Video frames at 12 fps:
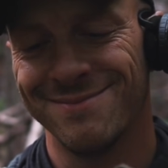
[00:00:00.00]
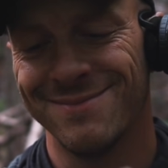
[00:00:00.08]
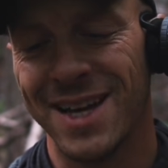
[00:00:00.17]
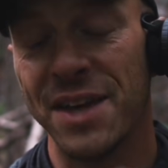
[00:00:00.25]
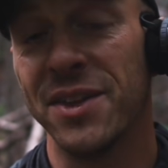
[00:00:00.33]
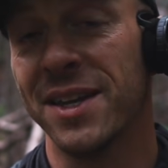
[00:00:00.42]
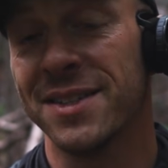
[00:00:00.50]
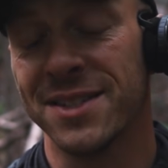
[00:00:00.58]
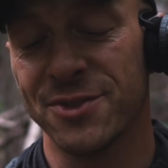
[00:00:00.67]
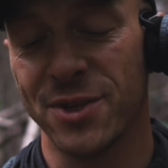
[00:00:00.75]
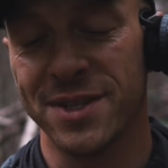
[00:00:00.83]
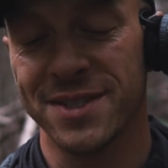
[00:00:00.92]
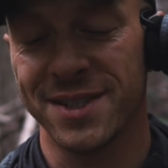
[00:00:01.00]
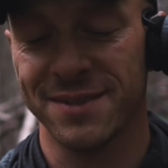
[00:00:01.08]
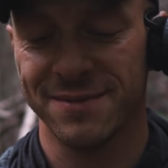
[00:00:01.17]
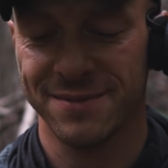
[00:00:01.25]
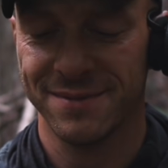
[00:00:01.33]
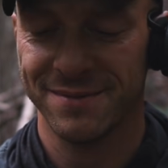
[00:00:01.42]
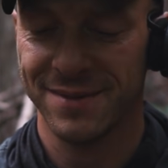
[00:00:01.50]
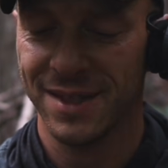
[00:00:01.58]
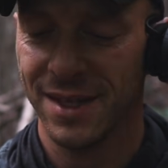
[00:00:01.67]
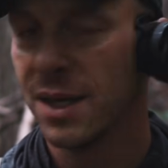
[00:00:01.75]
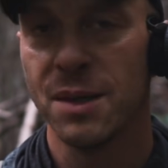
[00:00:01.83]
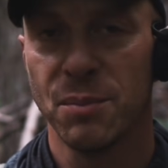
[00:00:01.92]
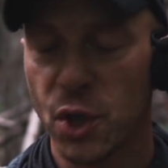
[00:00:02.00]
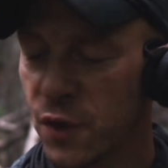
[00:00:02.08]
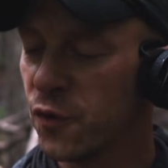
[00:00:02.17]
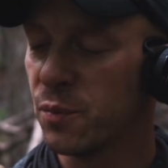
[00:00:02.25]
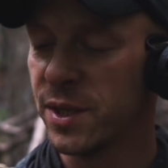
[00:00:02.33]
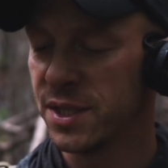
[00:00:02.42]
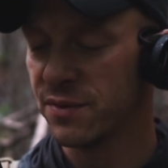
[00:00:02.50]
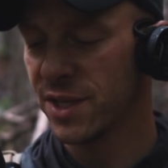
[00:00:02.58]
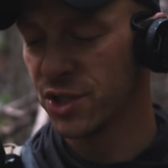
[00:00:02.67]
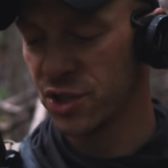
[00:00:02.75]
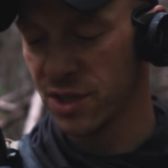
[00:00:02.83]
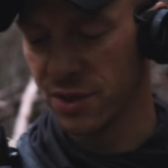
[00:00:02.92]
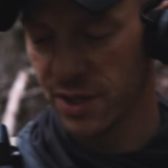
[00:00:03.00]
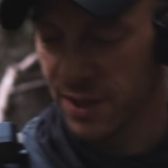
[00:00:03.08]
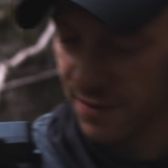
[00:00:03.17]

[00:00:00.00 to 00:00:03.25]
I think it's interesting. Beautiful piece of engineering.